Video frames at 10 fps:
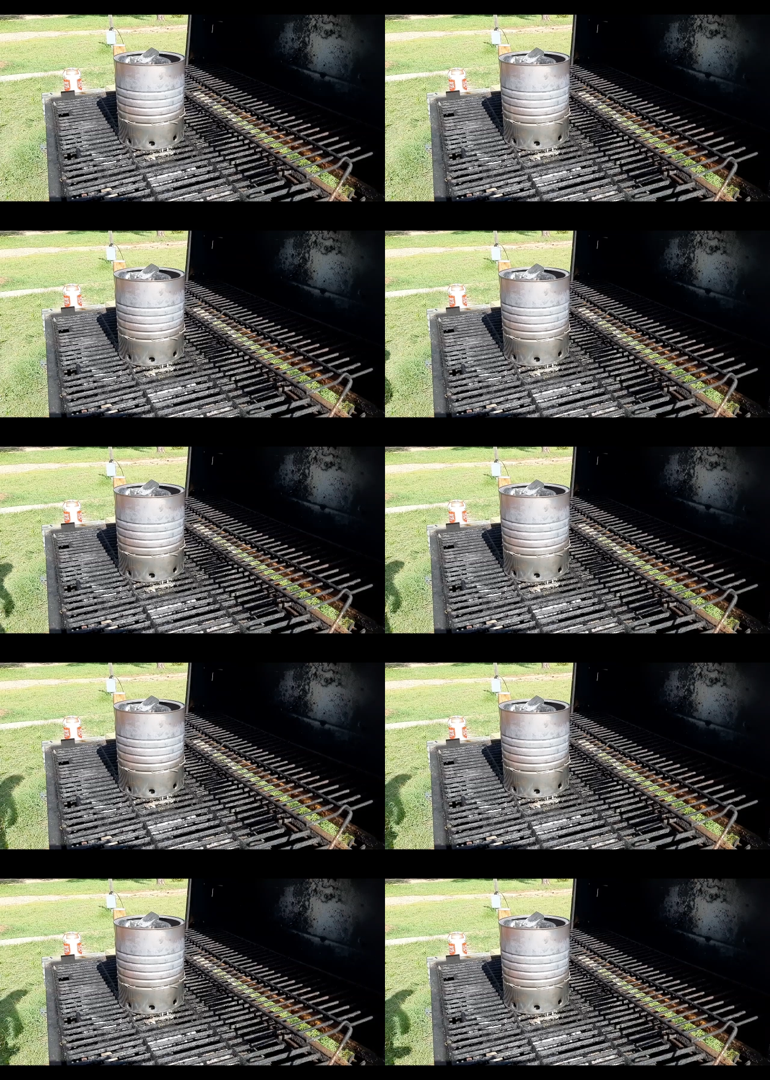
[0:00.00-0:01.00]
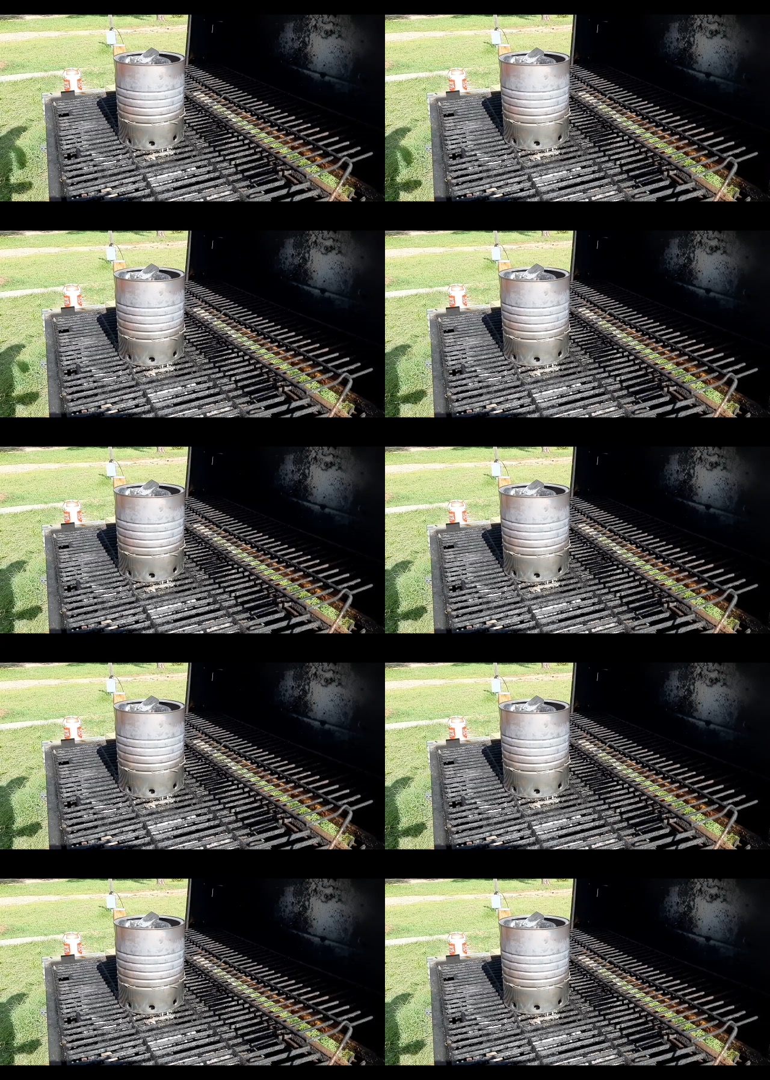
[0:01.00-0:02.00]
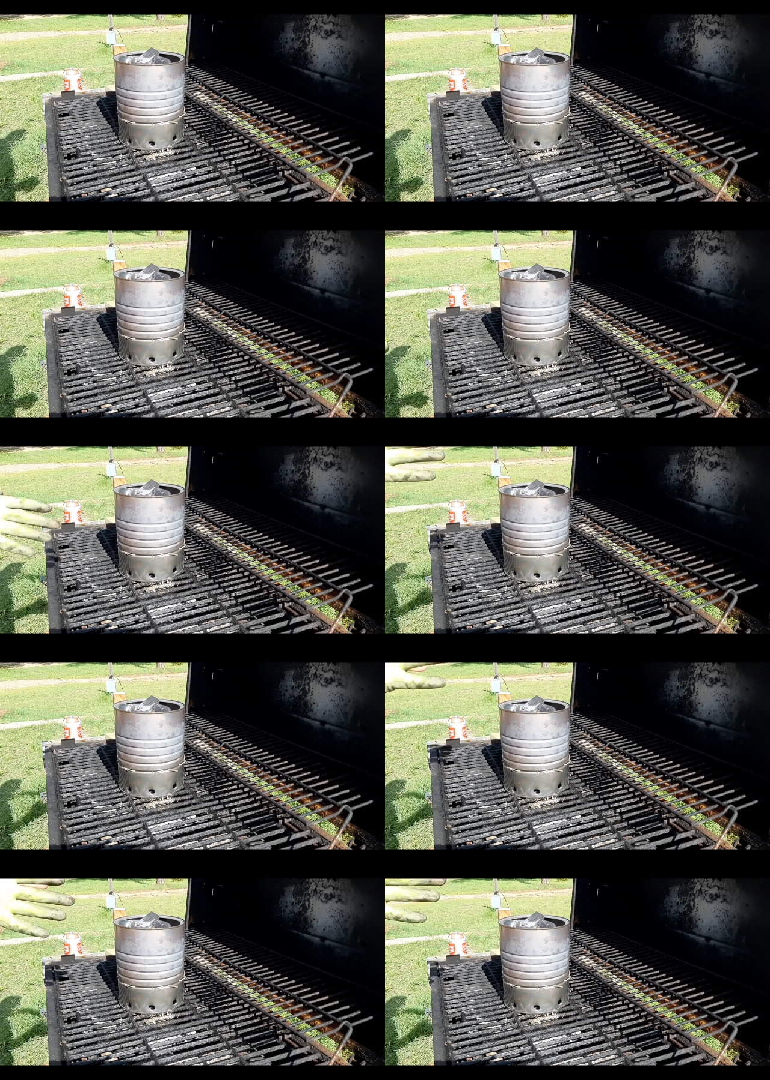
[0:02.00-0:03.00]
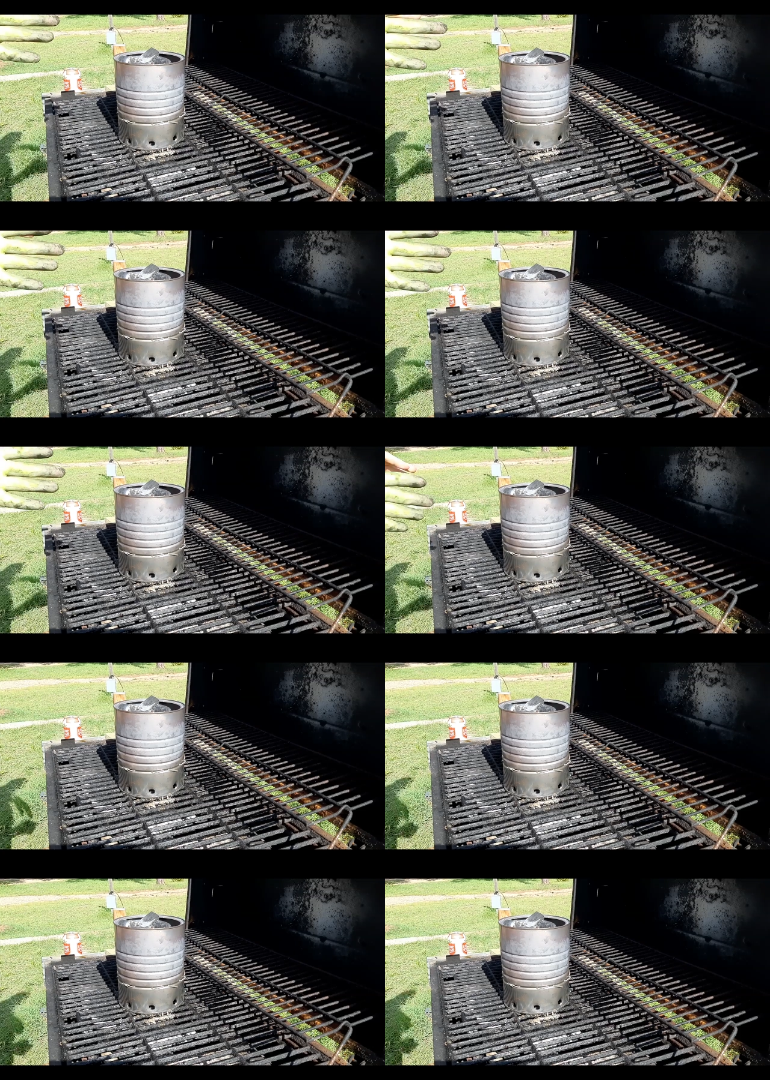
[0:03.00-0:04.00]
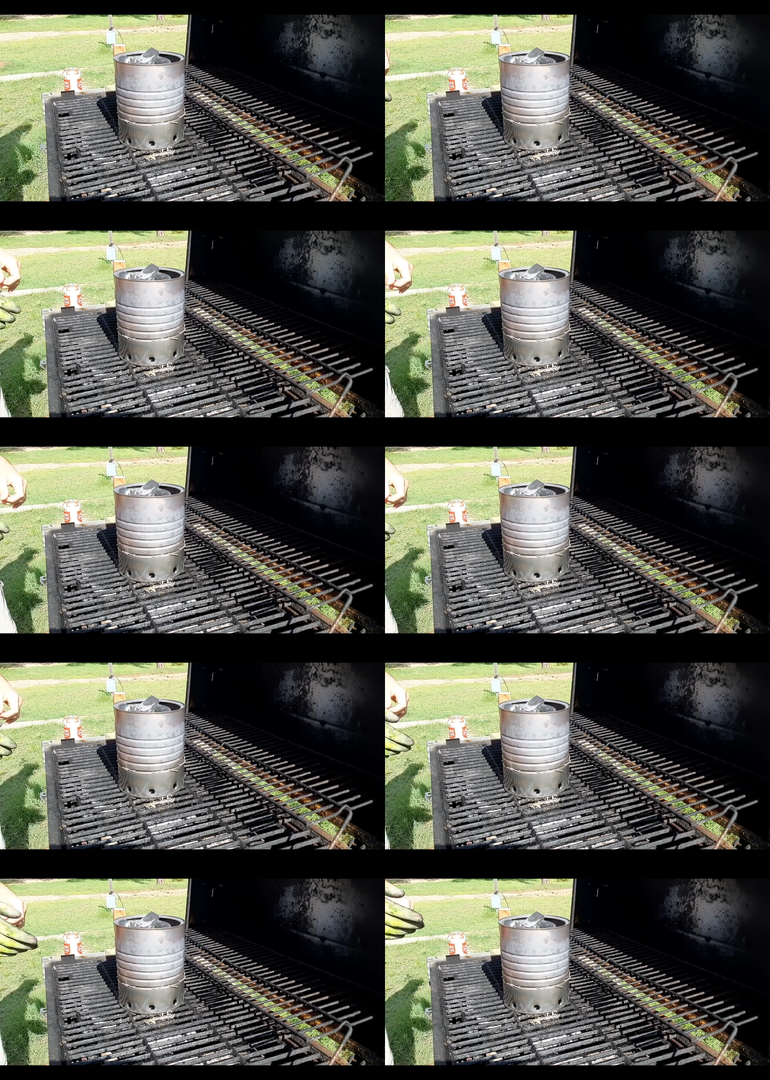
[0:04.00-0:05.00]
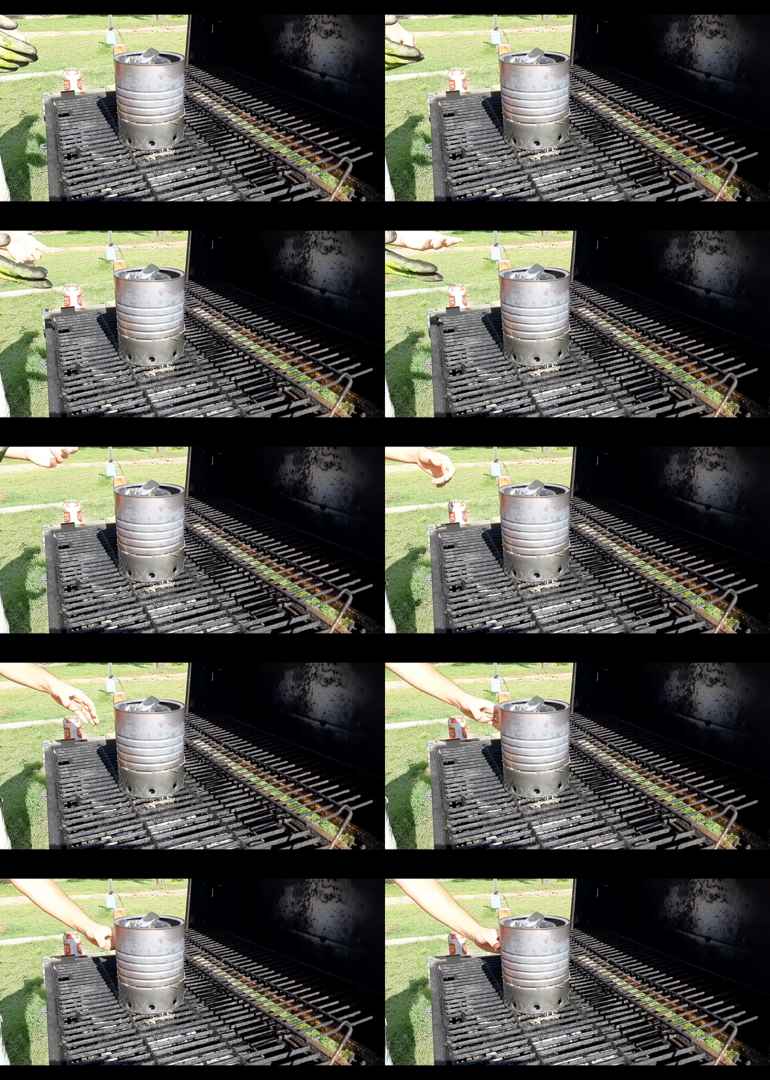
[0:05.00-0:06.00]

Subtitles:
No face is visible, so there are no lips to read.